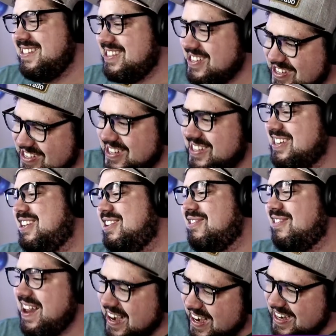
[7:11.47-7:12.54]
Just such a
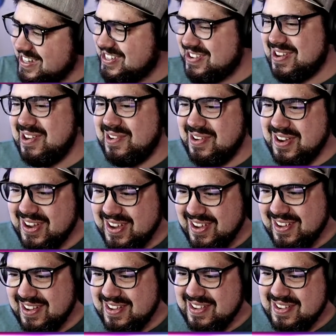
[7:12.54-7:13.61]
great intro.
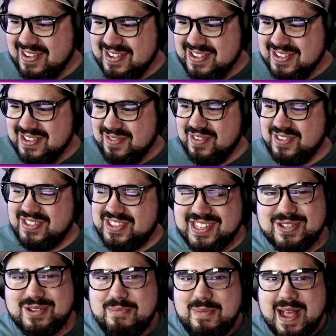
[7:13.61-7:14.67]
Well,
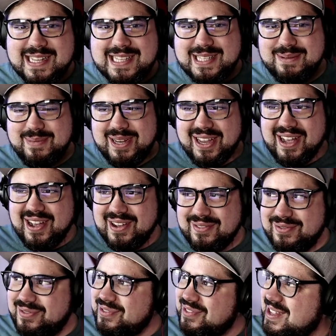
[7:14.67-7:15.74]
this reminds me
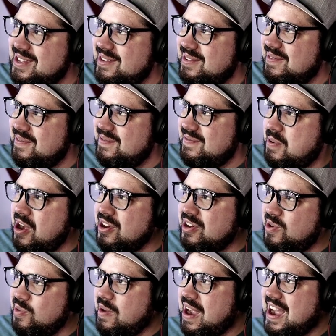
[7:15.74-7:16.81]
of the
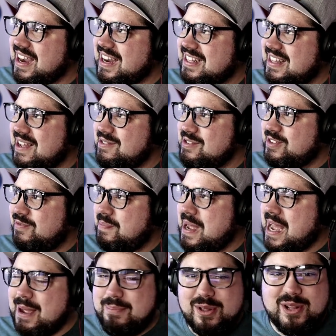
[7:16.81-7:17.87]
punk rock that was
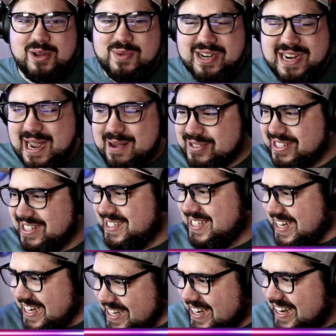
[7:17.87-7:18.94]
popular when I was a
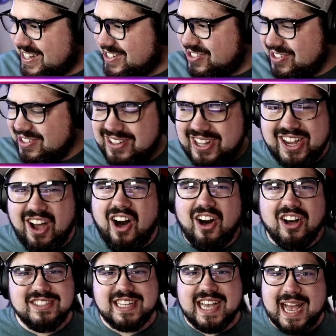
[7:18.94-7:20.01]
teenager, like
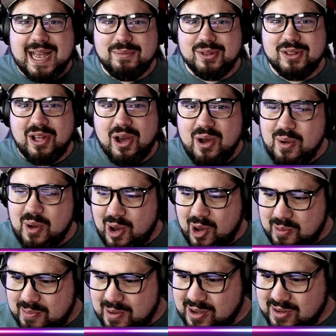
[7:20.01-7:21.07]
All Time Low
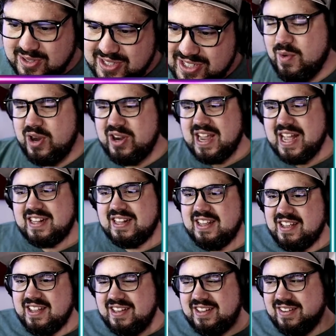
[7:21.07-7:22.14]
almost, where you got
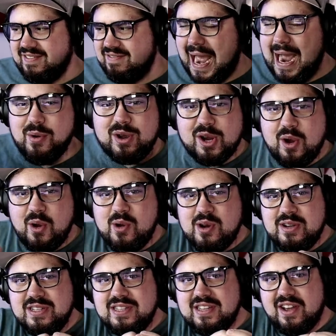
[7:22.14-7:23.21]
the power
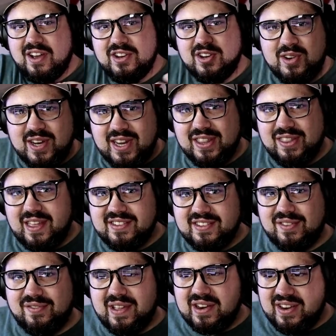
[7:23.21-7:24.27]
chords underneath as
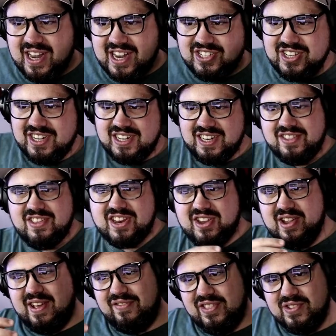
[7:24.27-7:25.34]
a foundation, and then
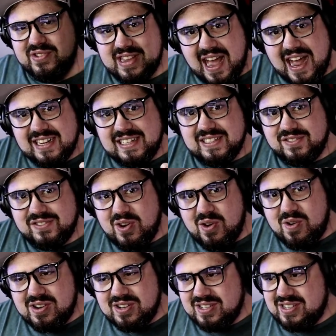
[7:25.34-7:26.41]
you have those octave
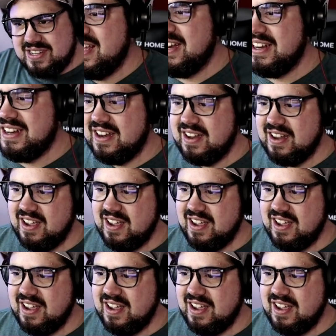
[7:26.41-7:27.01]
chords that